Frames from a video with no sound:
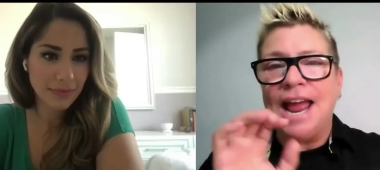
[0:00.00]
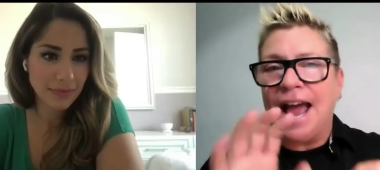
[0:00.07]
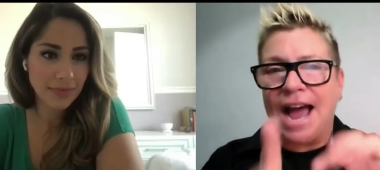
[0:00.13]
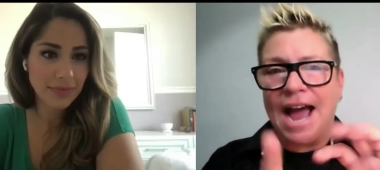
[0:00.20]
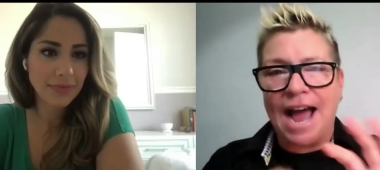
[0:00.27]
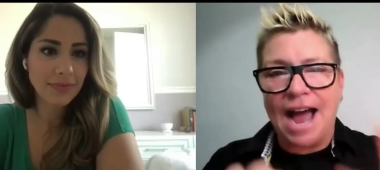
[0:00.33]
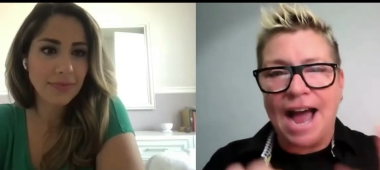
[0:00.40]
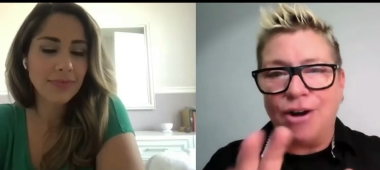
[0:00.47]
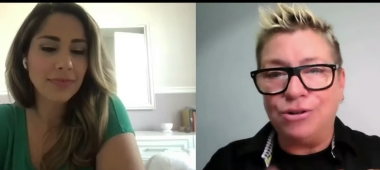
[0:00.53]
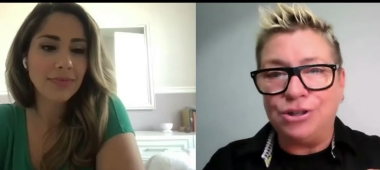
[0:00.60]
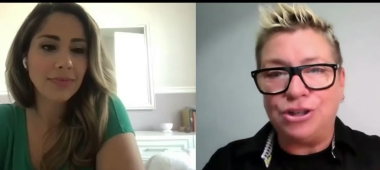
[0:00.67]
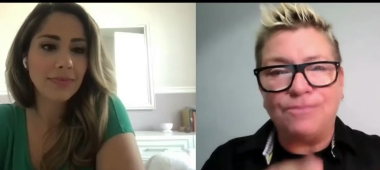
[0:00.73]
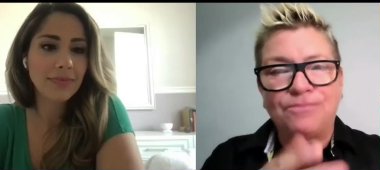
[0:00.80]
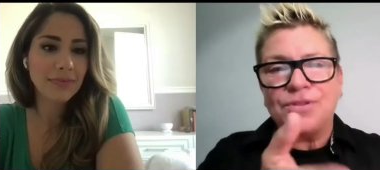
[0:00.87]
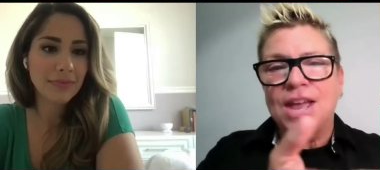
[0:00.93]
Speaker 1: how do
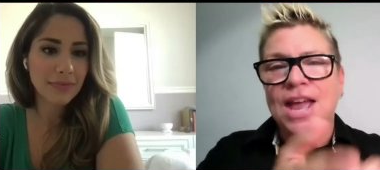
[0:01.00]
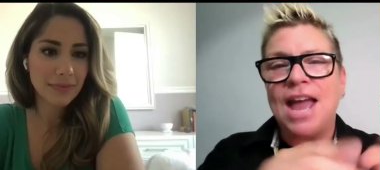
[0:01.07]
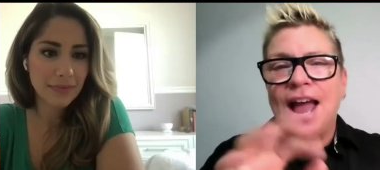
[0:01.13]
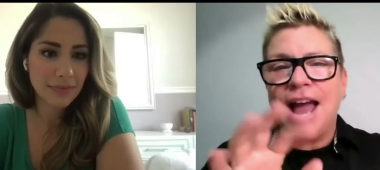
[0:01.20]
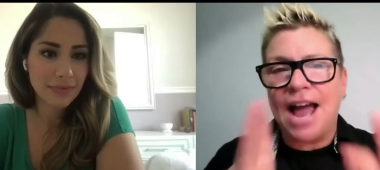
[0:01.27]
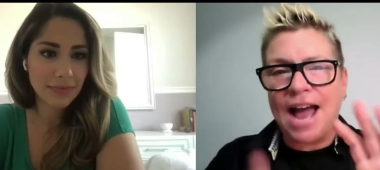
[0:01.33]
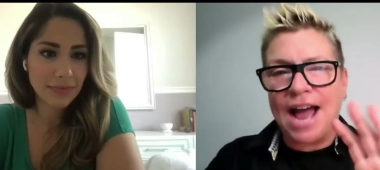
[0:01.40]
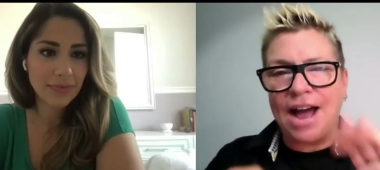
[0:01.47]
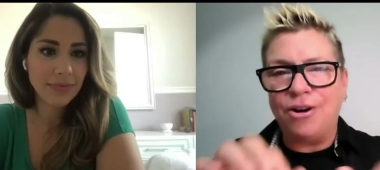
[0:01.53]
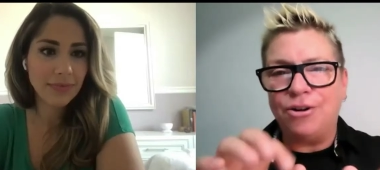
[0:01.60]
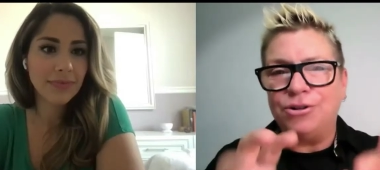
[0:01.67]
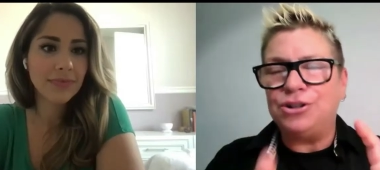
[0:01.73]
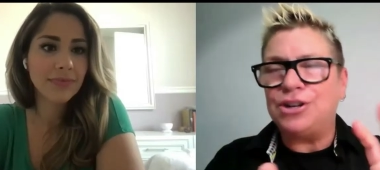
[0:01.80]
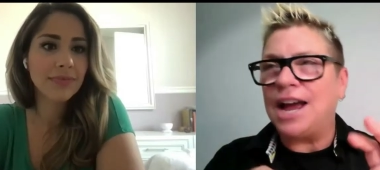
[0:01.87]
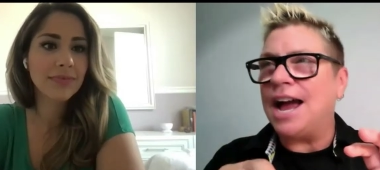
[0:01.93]

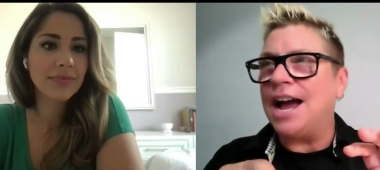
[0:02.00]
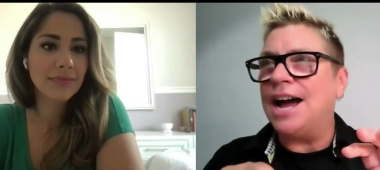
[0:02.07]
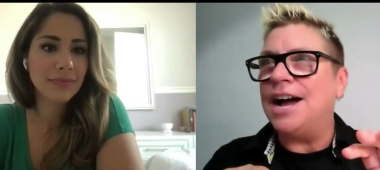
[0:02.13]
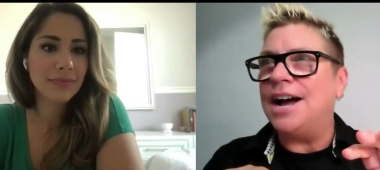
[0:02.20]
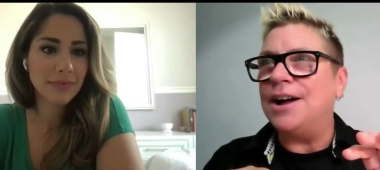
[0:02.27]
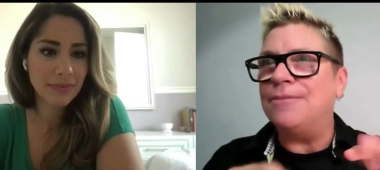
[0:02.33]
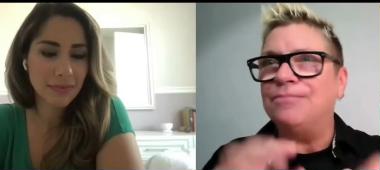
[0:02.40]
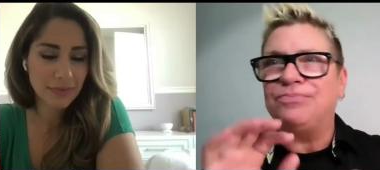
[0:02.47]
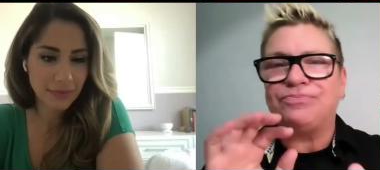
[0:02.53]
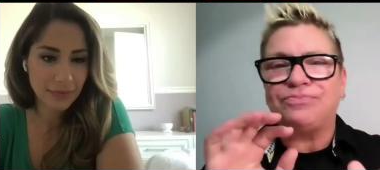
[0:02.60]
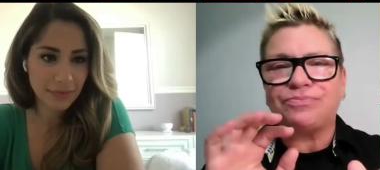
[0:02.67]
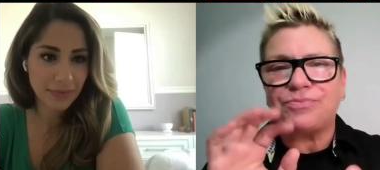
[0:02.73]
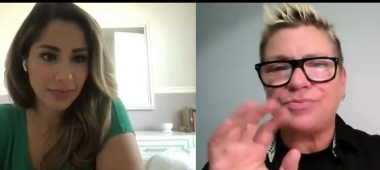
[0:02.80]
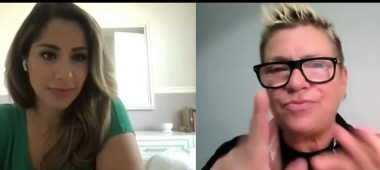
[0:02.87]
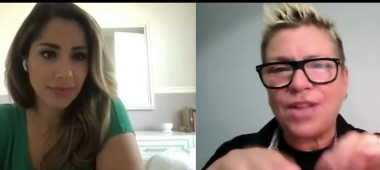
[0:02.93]
I
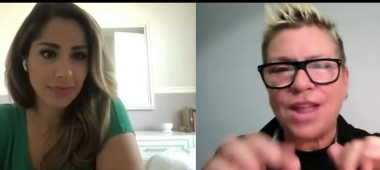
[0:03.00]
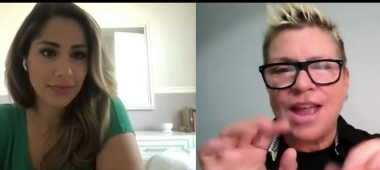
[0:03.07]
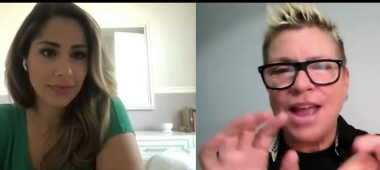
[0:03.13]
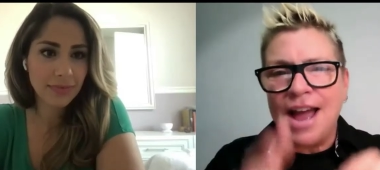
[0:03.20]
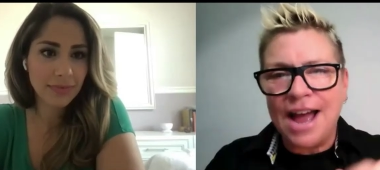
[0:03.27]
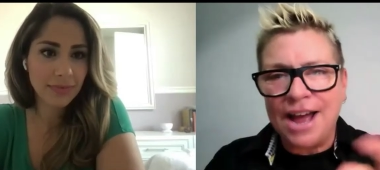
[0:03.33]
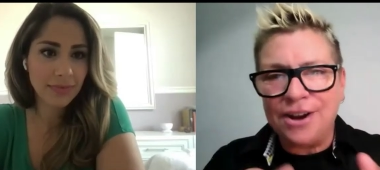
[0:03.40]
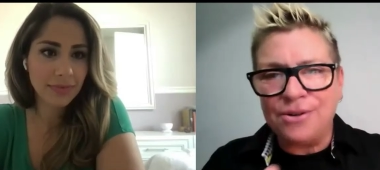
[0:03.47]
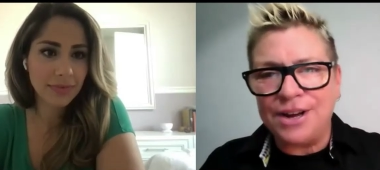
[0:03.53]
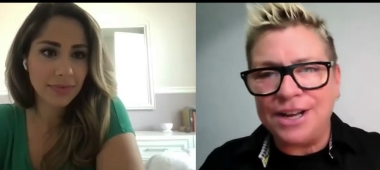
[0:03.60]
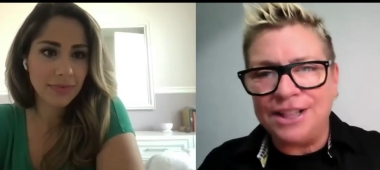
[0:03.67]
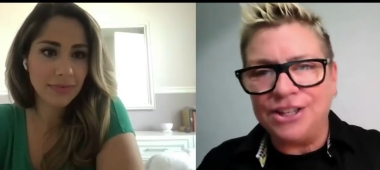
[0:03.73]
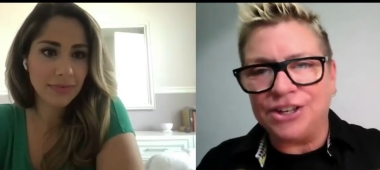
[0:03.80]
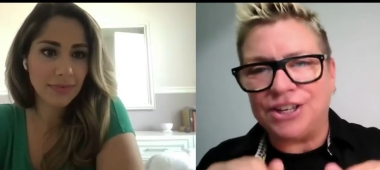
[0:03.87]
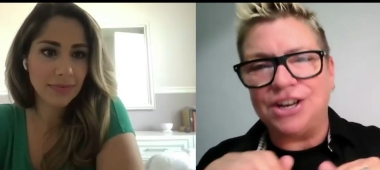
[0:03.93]

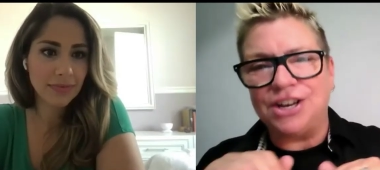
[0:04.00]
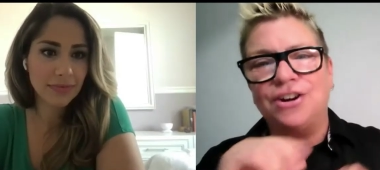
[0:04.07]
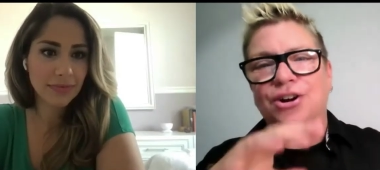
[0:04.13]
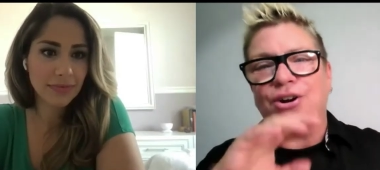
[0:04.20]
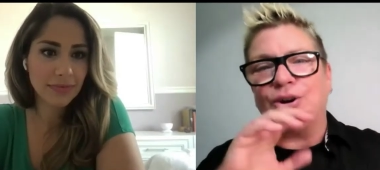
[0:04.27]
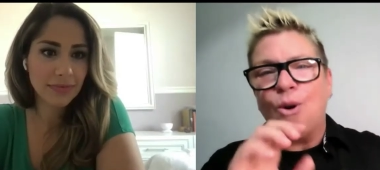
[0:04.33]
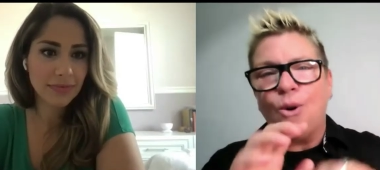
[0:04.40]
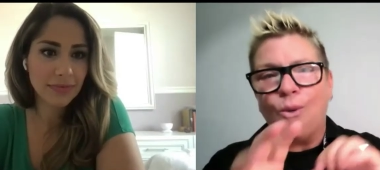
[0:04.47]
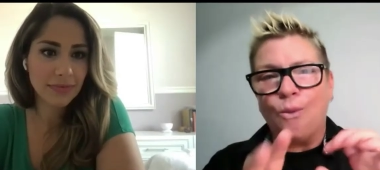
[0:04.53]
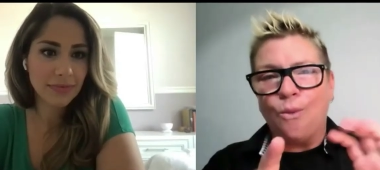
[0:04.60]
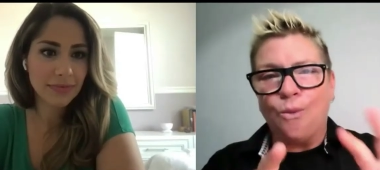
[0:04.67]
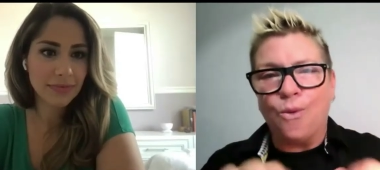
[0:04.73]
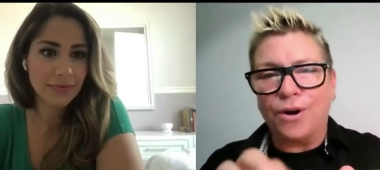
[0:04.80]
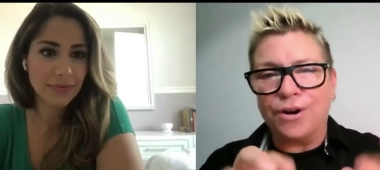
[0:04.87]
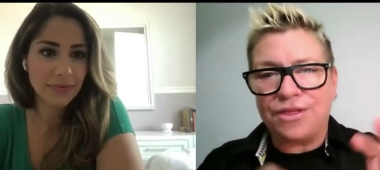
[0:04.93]
look younger?
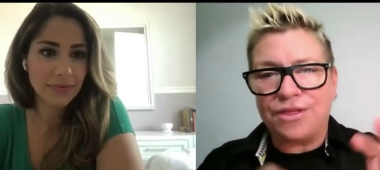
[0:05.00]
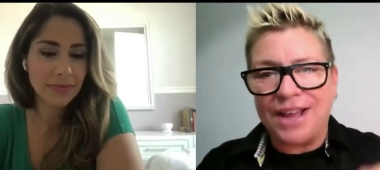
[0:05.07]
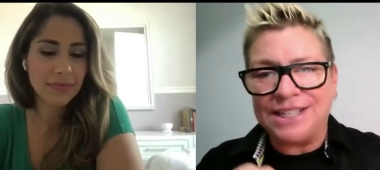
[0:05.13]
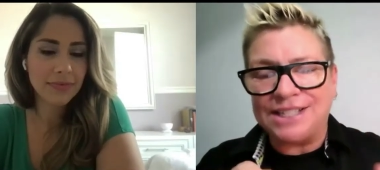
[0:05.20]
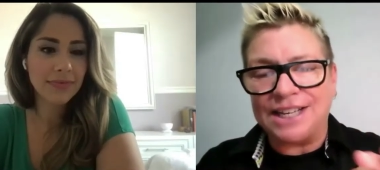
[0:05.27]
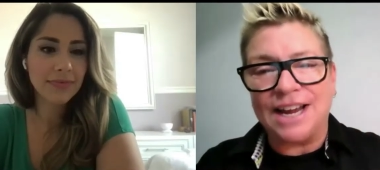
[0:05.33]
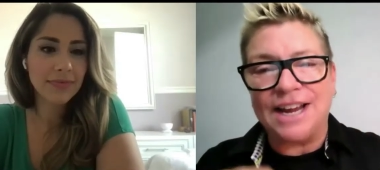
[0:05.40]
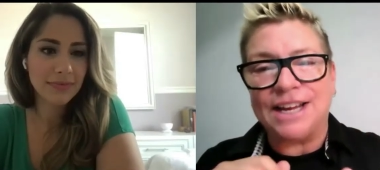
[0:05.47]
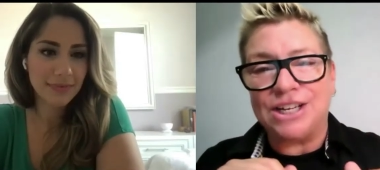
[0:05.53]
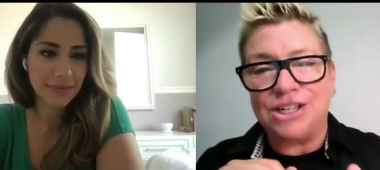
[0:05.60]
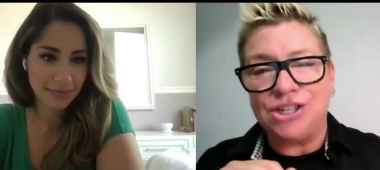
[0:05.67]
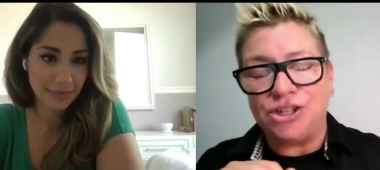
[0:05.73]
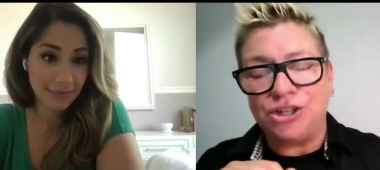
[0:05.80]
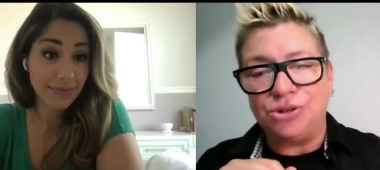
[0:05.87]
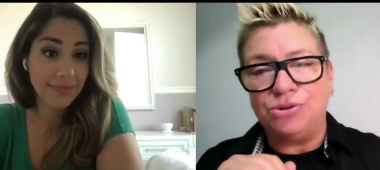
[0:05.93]
What are things that I
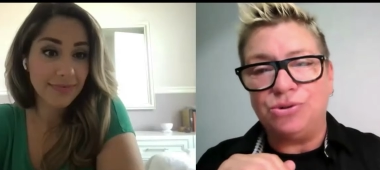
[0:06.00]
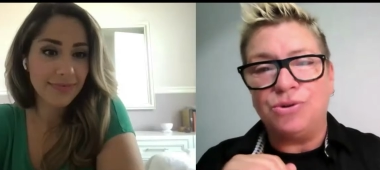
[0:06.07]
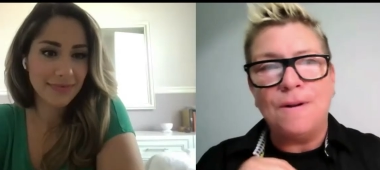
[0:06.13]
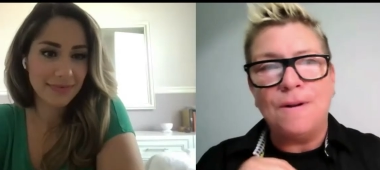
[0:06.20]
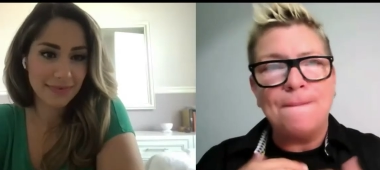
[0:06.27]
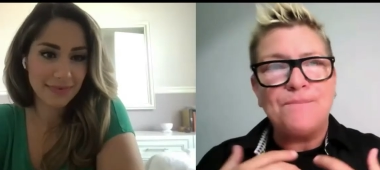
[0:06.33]
can do